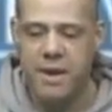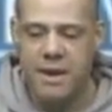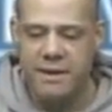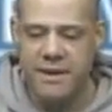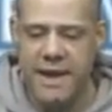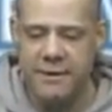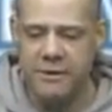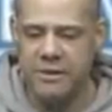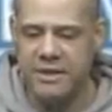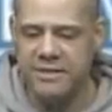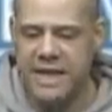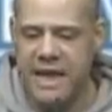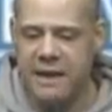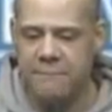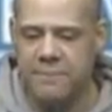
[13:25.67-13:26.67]
Not only
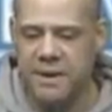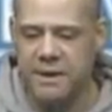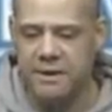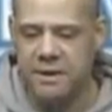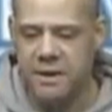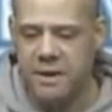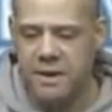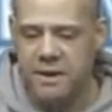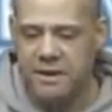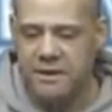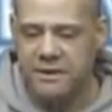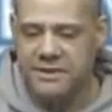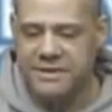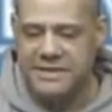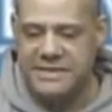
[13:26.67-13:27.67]
that, but
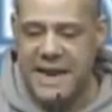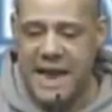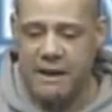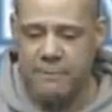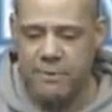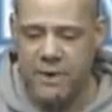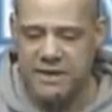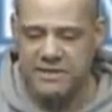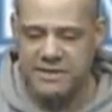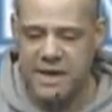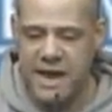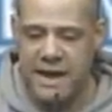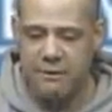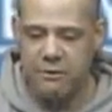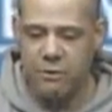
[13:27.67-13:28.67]
Dak
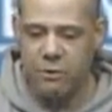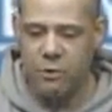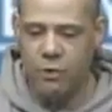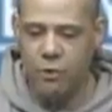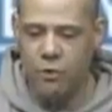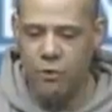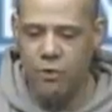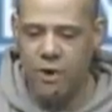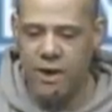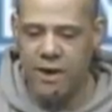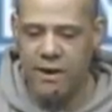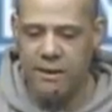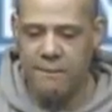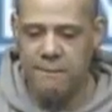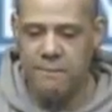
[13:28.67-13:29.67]
Prescott,
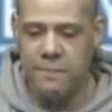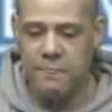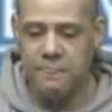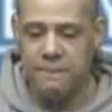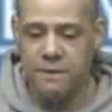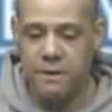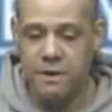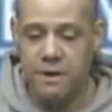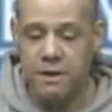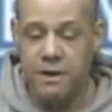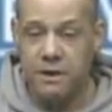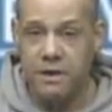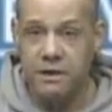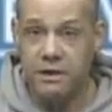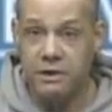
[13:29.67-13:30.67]
who
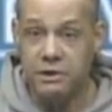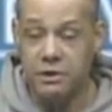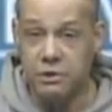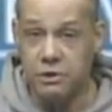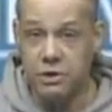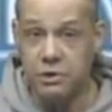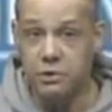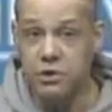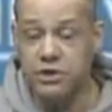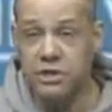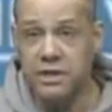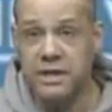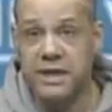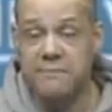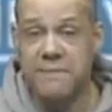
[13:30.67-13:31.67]

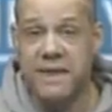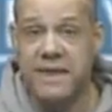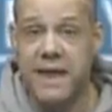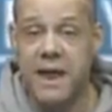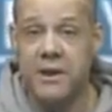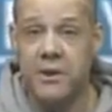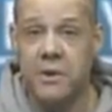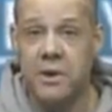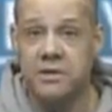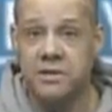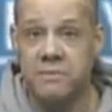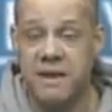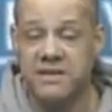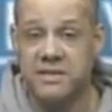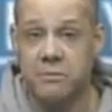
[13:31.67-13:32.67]
usually can be counted on to
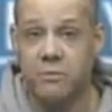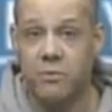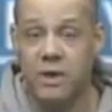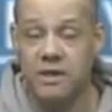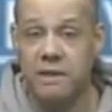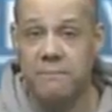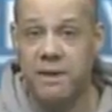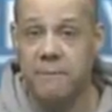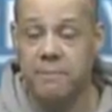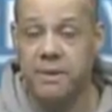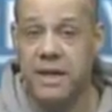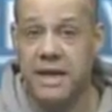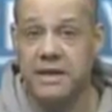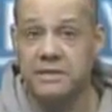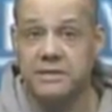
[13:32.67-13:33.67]
make some really big
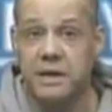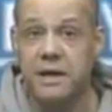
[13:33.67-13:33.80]
plays,